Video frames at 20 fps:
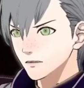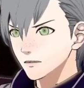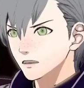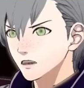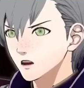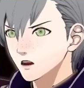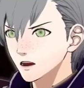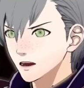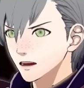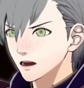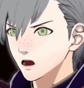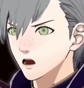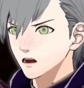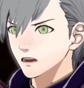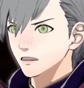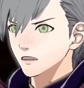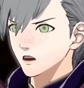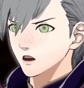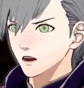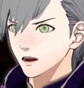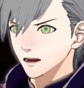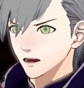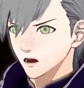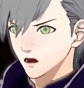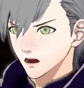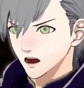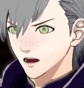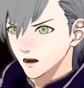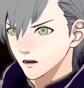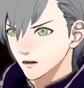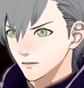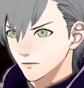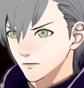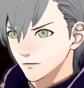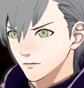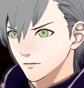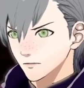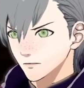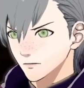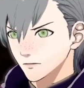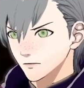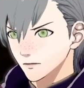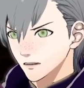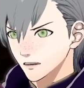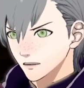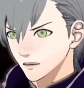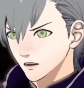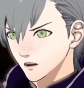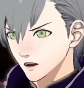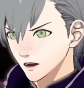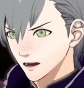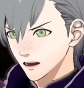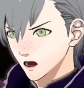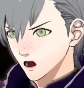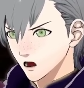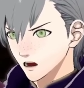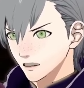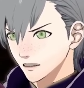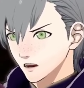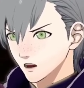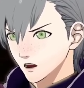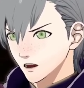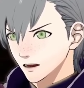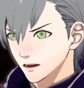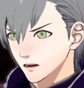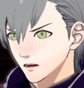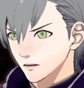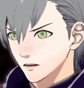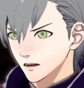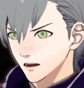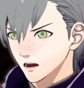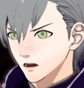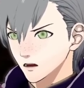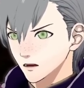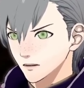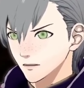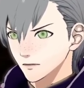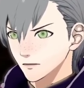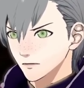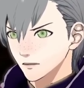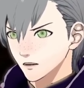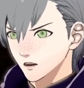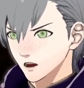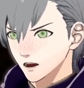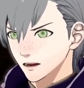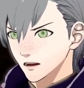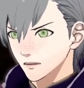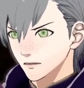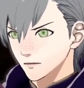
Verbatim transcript: looks awfully fresh. You didn't take that from the kitchen, did you?